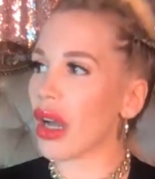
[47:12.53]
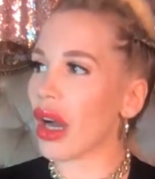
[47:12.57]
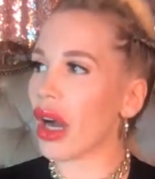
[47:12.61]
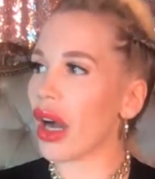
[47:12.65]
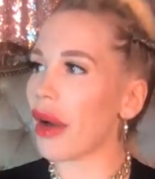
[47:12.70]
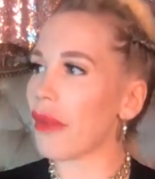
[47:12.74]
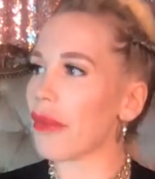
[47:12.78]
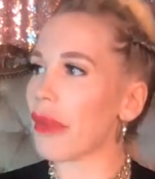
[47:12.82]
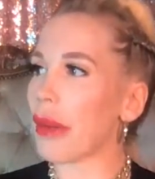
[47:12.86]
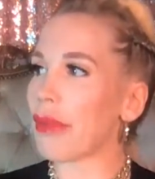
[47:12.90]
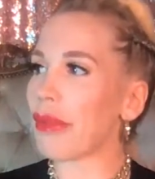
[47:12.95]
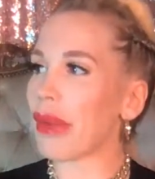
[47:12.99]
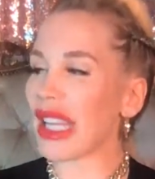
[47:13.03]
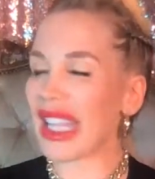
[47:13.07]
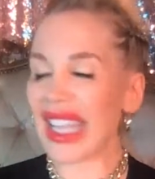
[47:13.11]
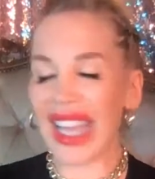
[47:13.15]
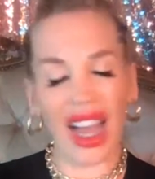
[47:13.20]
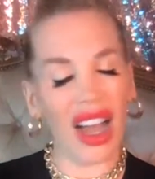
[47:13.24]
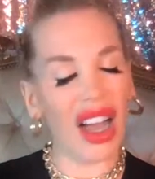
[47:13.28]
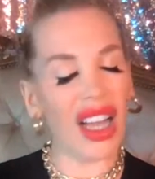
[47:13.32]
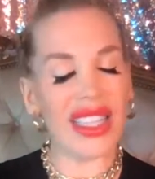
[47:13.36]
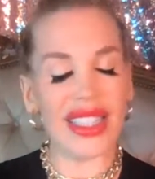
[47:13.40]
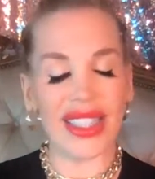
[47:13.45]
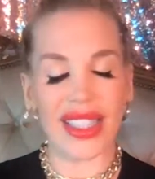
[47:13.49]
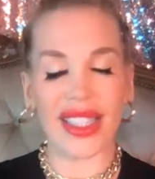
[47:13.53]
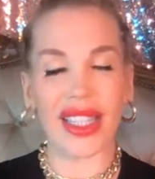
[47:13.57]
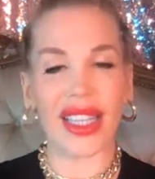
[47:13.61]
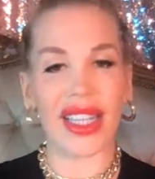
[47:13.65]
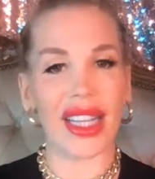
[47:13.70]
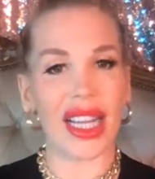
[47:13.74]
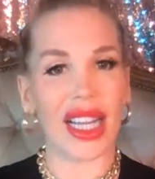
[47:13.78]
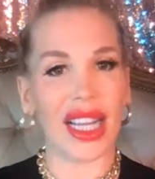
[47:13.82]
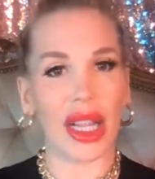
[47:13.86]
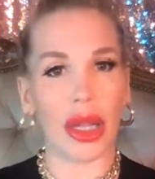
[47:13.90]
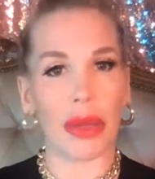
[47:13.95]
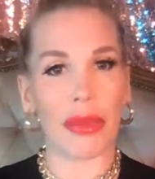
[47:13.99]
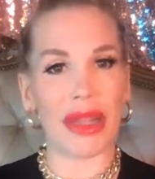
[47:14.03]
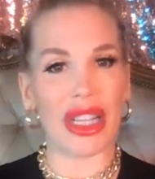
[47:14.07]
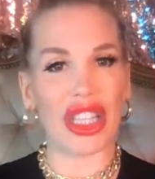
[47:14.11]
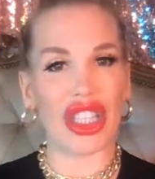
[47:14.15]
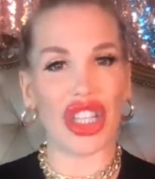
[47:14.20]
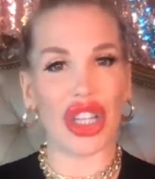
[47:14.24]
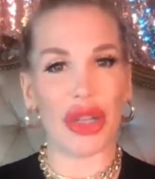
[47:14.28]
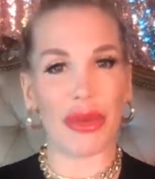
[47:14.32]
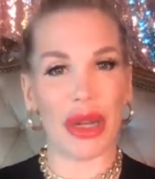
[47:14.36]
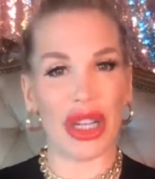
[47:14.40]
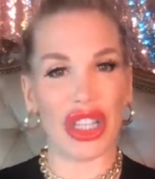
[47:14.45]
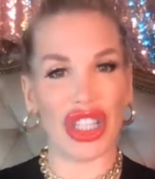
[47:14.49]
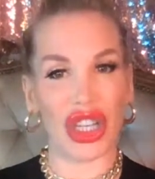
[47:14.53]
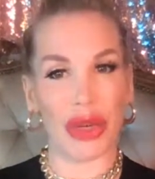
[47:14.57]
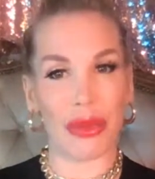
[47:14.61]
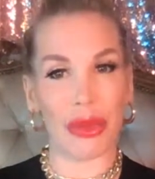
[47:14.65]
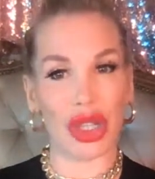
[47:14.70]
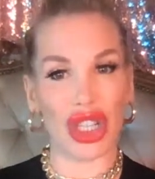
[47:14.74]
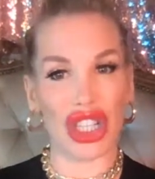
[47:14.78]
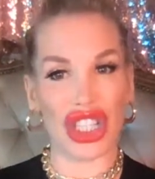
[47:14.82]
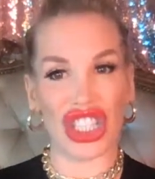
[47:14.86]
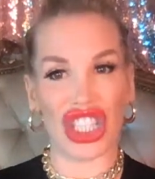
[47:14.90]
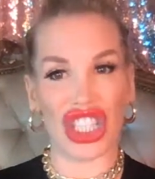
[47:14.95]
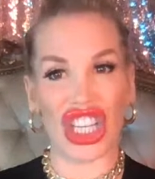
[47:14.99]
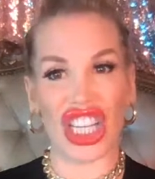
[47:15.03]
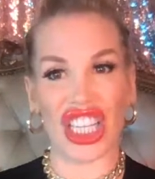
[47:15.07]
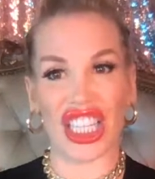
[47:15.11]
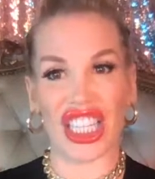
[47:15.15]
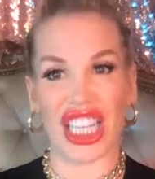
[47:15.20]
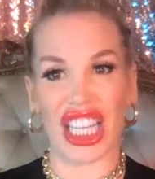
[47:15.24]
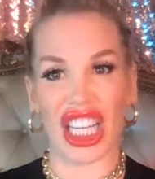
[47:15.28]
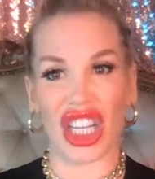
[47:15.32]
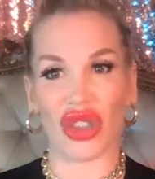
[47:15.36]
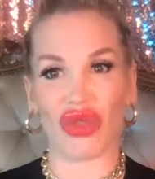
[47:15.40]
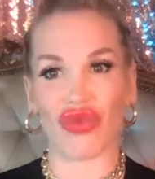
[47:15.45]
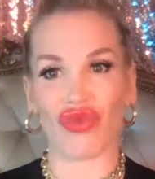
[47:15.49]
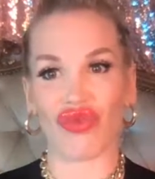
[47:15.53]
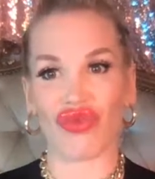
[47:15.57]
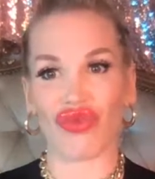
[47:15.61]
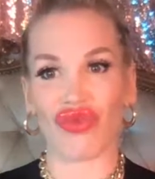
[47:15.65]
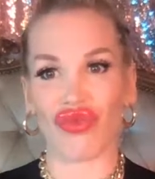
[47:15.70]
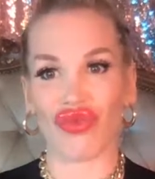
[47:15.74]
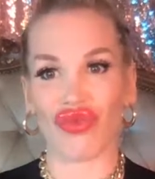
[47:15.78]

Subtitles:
But yeah, I did eat a little bit too much. I'm on a diet now.